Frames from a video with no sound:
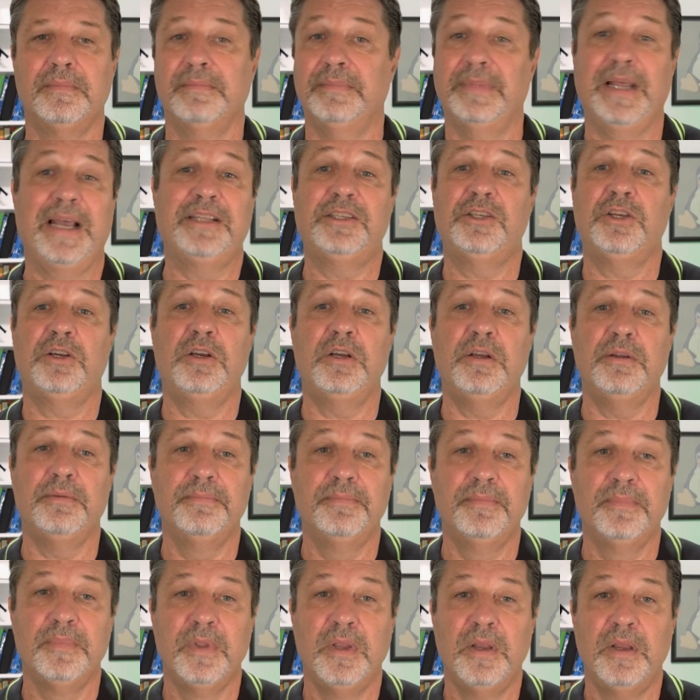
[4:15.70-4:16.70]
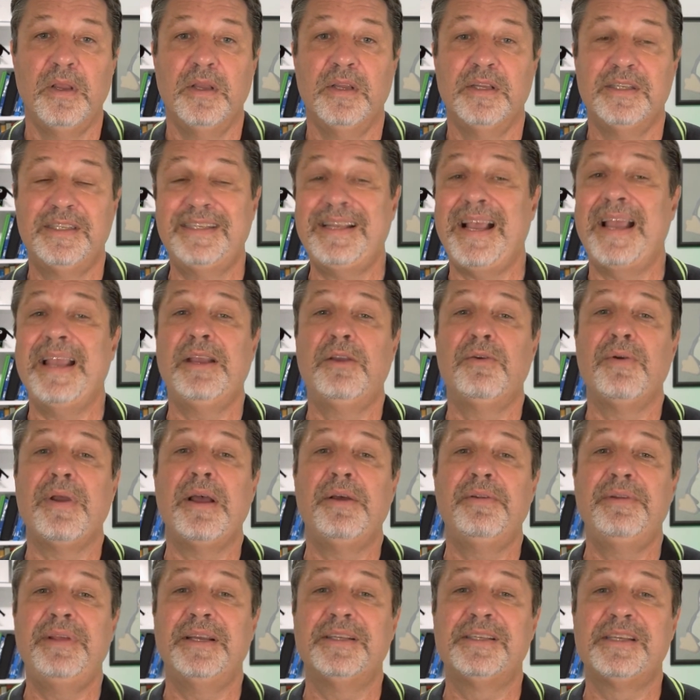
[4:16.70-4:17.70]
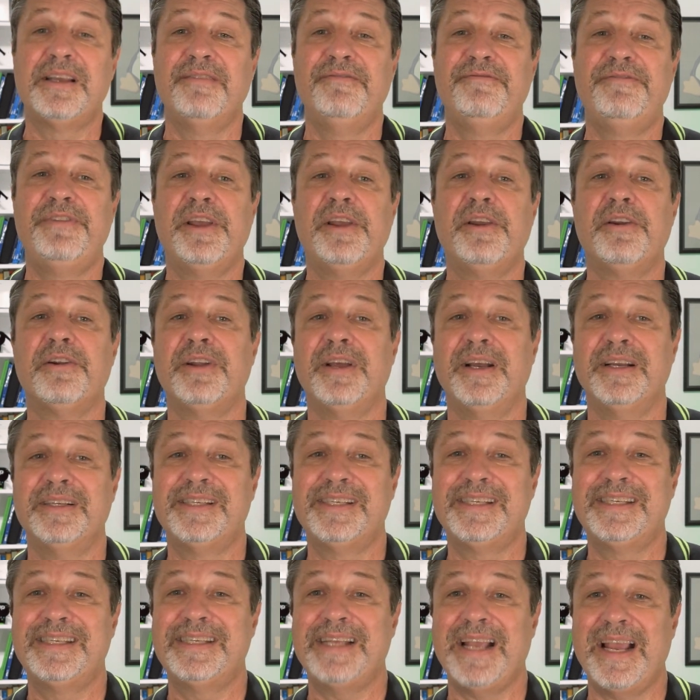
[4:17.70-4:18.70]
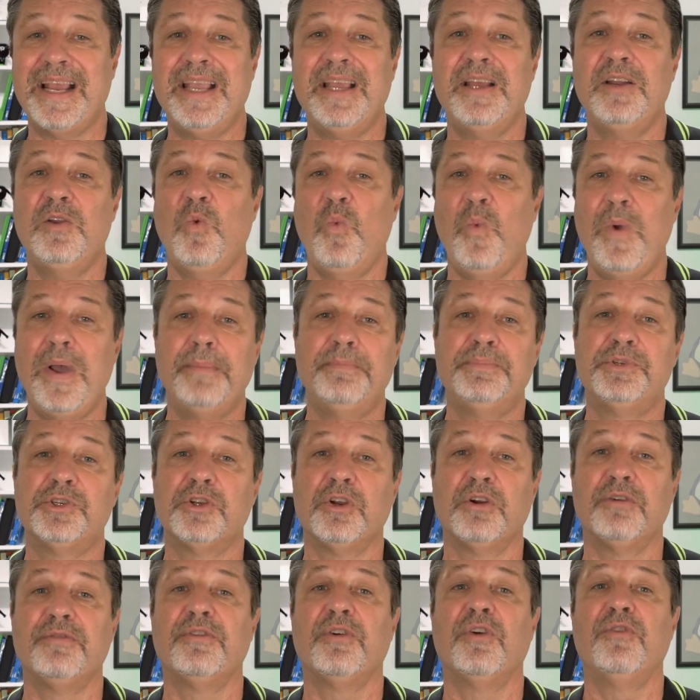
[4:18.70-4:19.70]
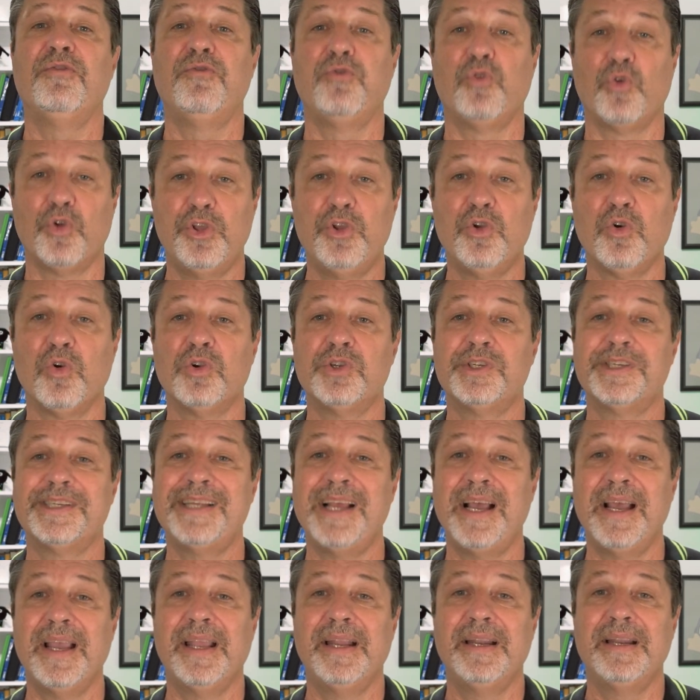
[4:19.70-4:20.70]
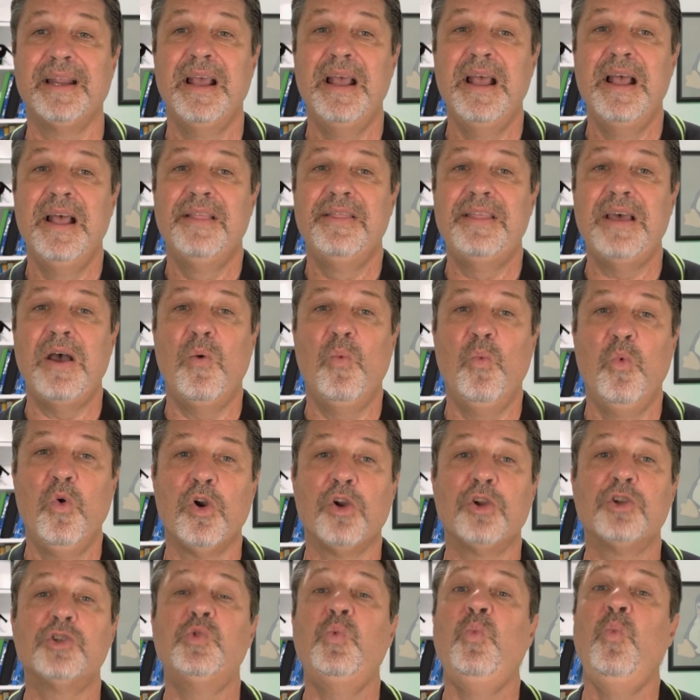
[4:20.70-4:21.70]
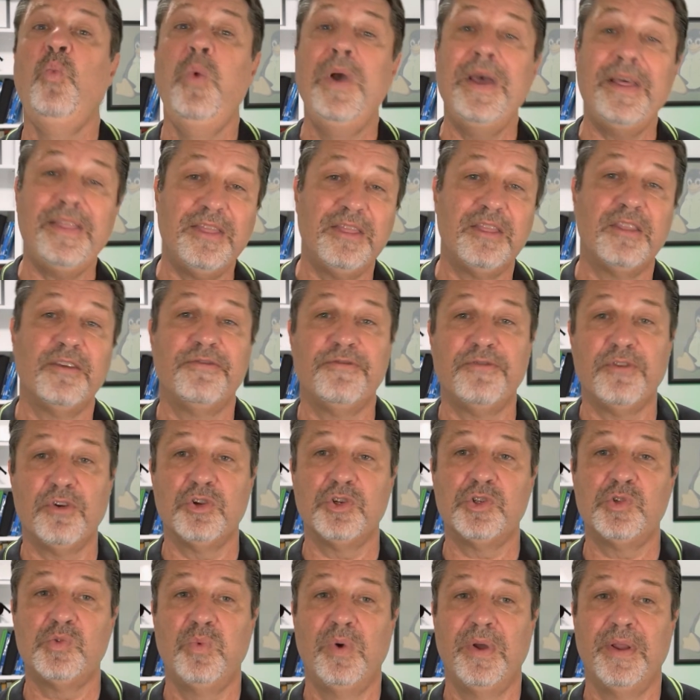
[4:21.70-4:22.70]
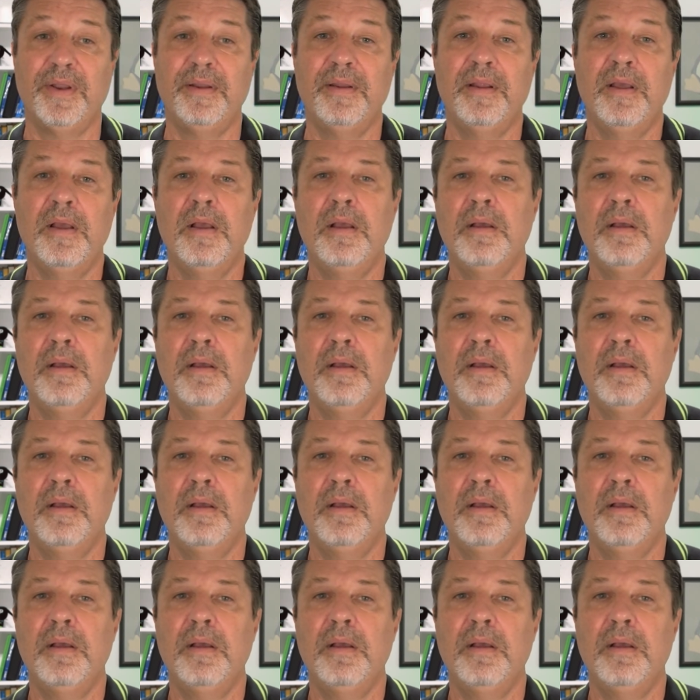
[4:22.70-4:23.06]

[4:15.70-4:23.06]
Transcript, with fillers: That's all. SiteGround has configured a second web server for your site that works with the first one,